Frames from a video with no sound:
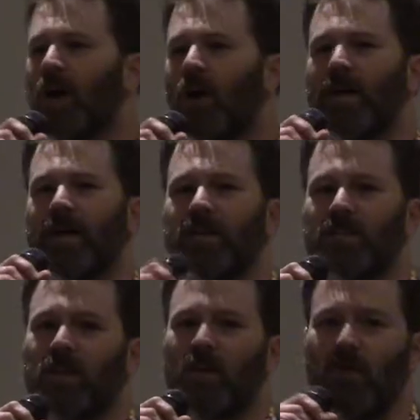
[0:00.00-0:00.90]
Um, okay,
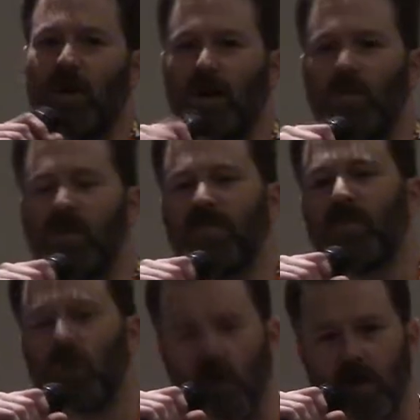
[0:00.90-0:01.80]
so uh, we've
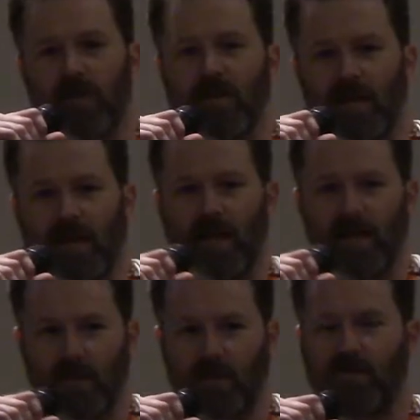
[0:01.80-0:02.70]
learned today
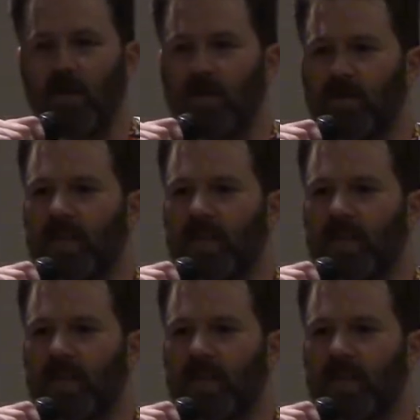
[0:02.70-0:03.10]
so far